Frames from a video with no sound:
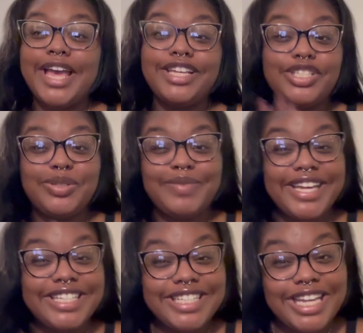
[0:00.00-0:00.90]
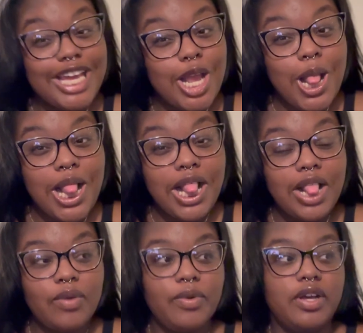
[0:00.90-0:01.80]
to my
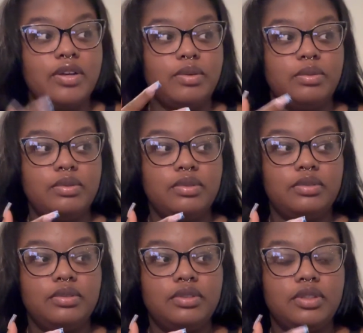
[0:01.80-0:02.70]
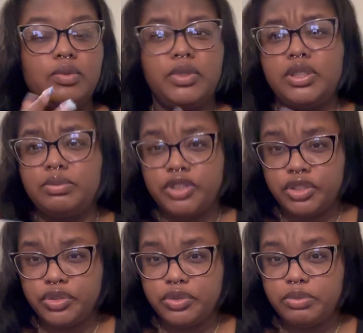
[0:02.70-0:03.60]
channel. Well, welcome to
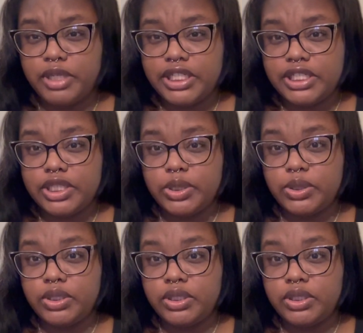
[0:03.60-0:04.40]
my channel.